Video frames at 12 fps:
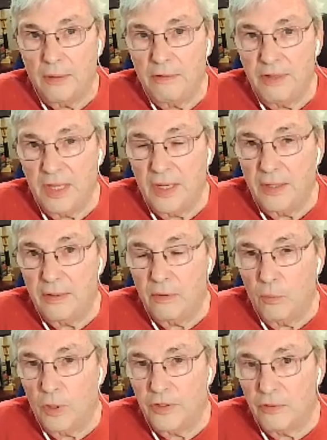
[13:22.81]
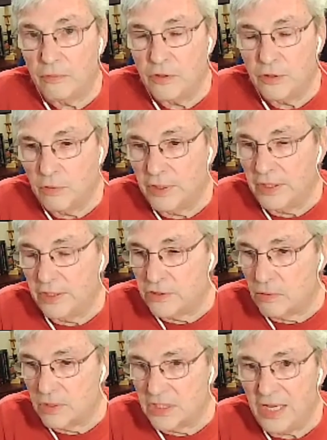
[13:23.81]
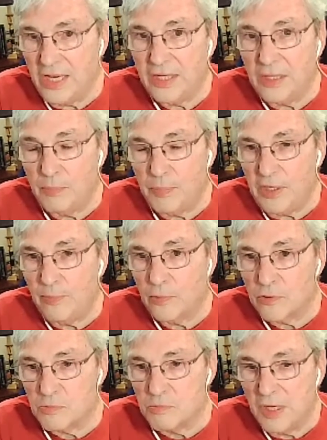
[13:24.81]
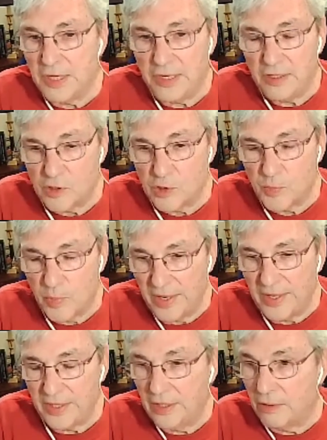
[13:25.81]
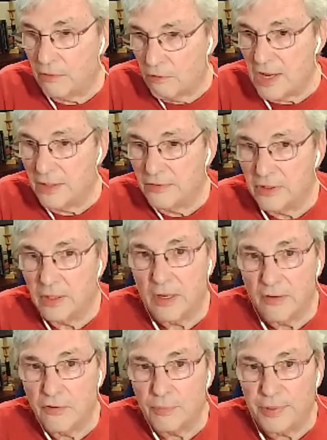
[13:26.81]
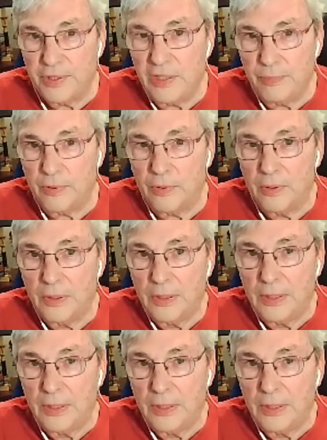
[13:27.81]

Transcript: then what they're doing is they're taking people's money and spreading it around to other people.